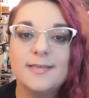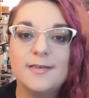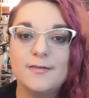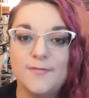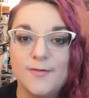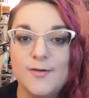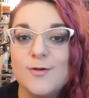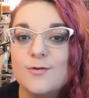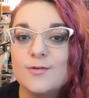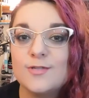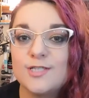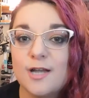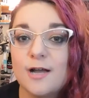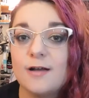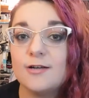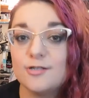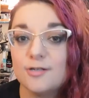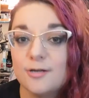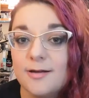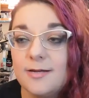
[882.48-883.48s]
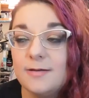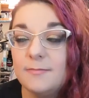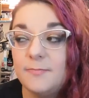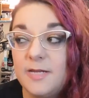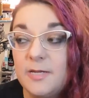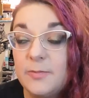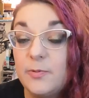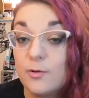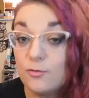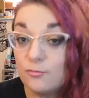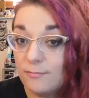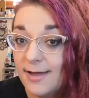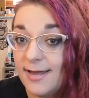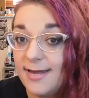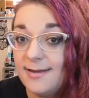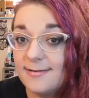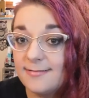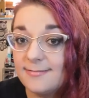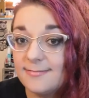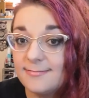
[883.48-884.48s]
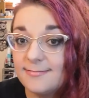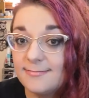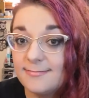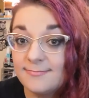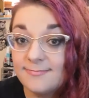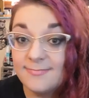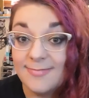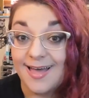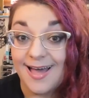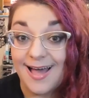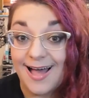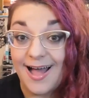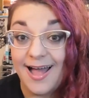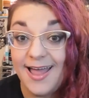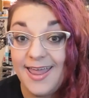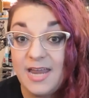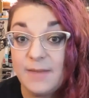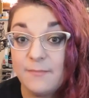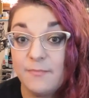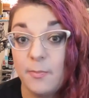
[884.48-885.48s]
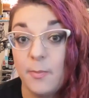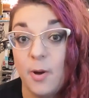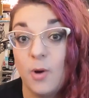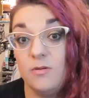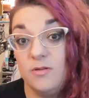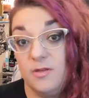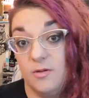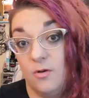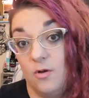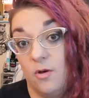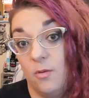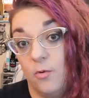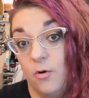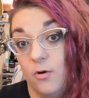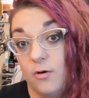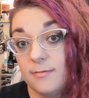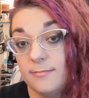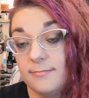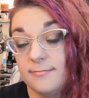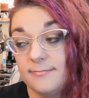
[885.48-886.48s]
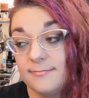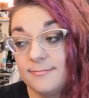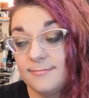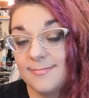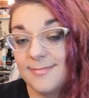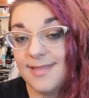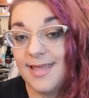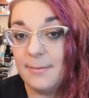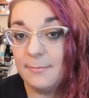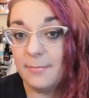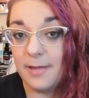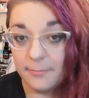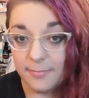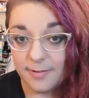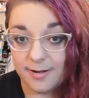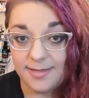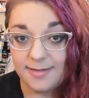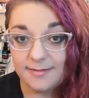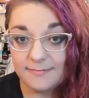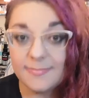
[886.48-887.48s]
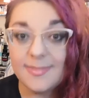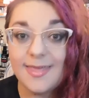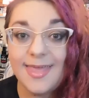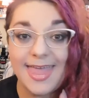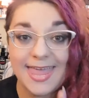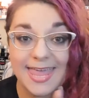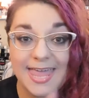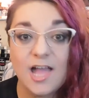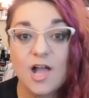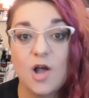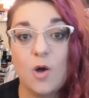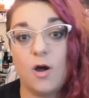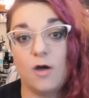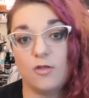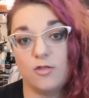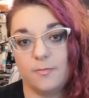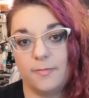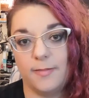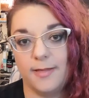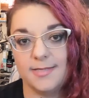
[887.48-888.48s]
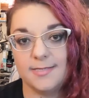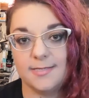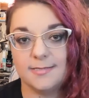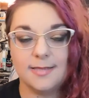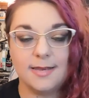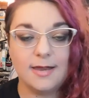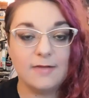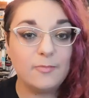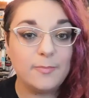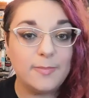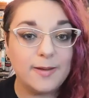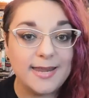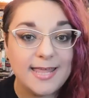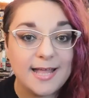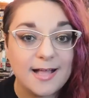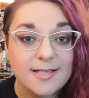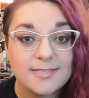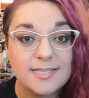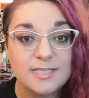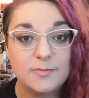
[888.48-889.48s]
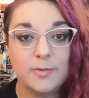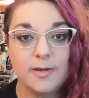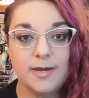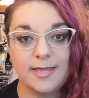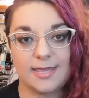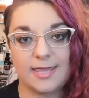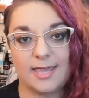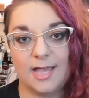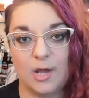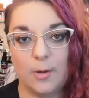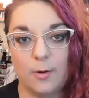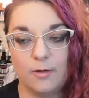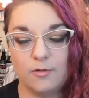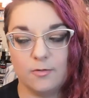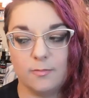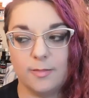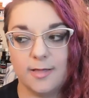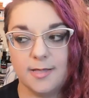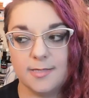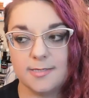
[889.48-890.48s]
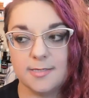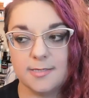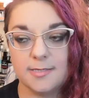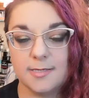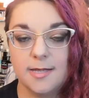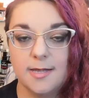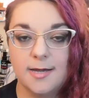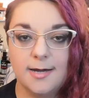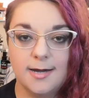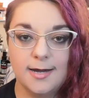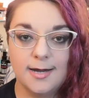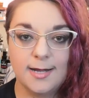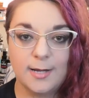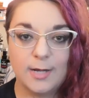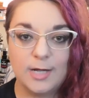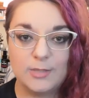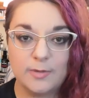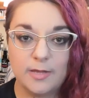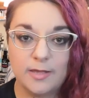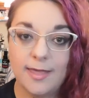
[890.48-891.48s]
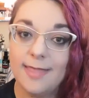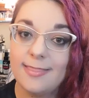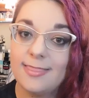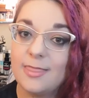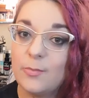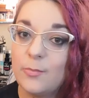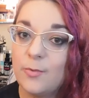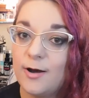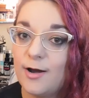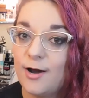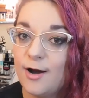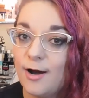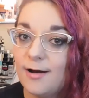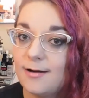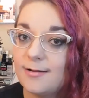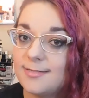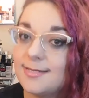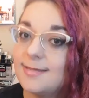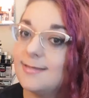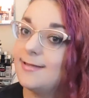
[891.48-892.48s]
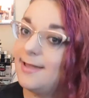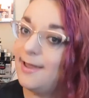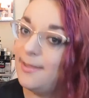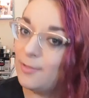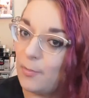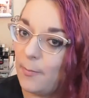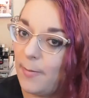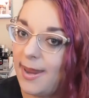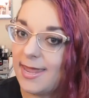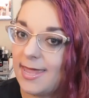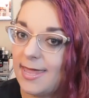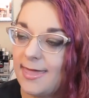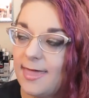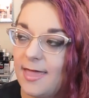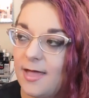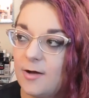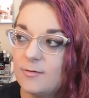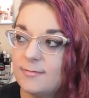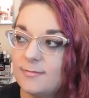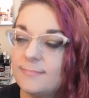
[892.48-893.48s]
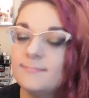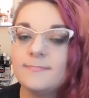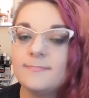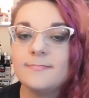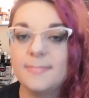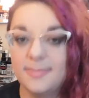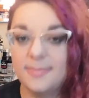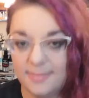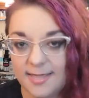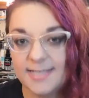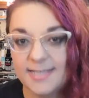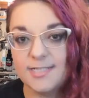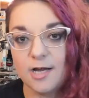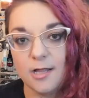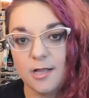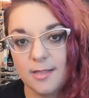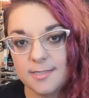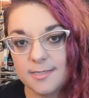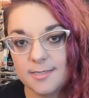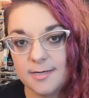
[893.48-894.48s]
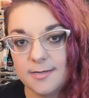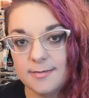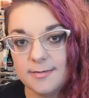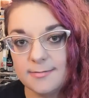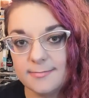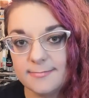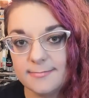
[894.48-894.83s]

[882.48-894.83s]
if you don't start treating people right, I ain't promoting you no more. And my money, it can go other places. And everybody else's money can go other places. Because when you hit them where it hurts in their bank account, they start listening.